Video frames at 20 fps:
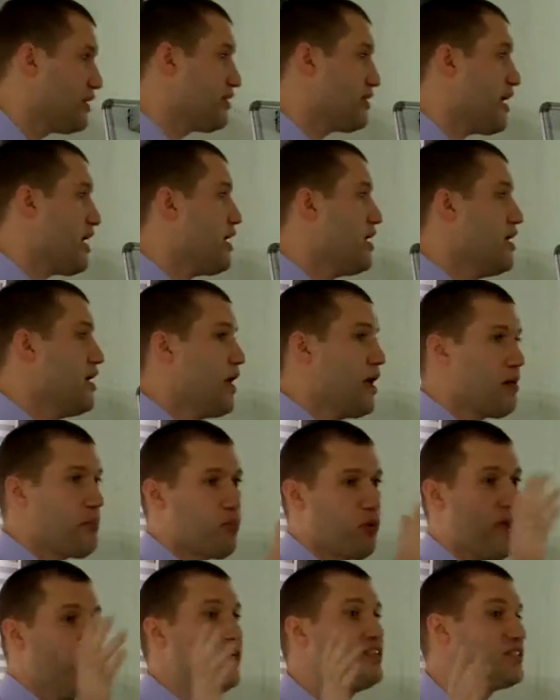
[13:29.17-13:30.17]
that they,
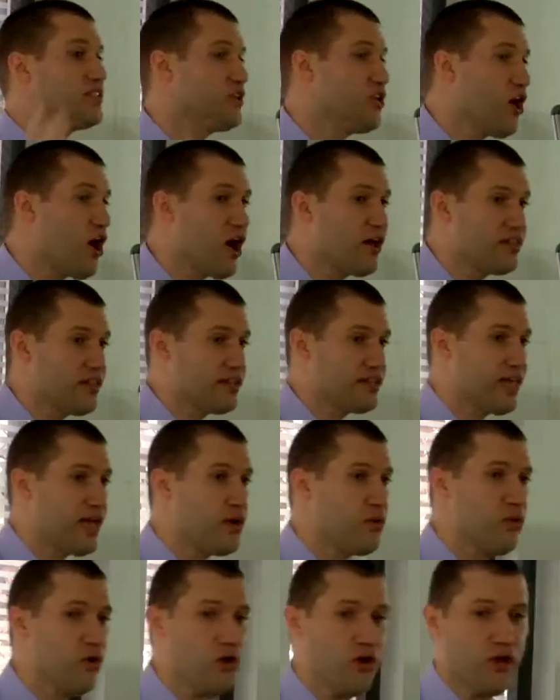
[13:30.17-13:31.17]
praising God that
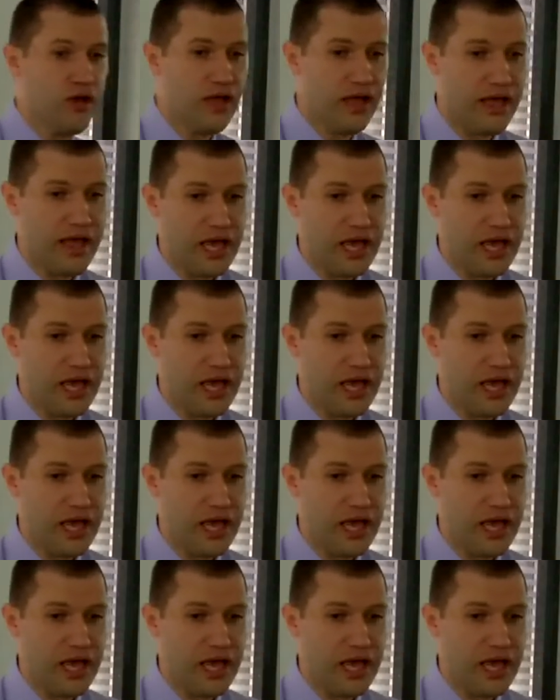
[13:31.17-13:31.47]
they were,